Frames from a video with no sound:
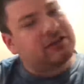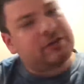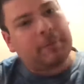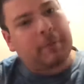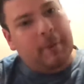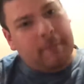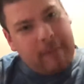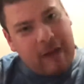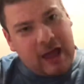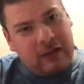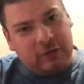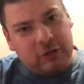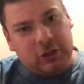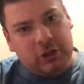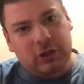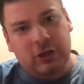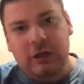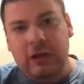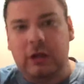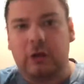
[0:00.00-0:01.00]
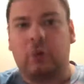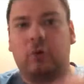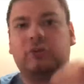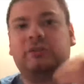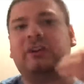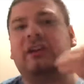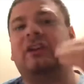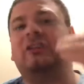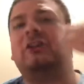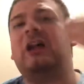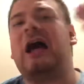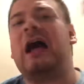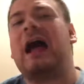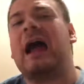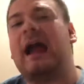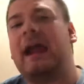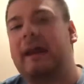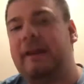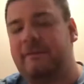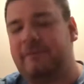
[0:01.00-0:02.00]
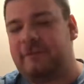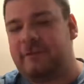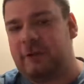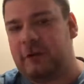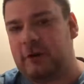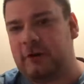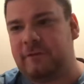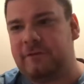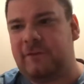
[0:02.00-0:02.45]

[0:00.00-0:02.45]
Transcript: propeller in order to glide for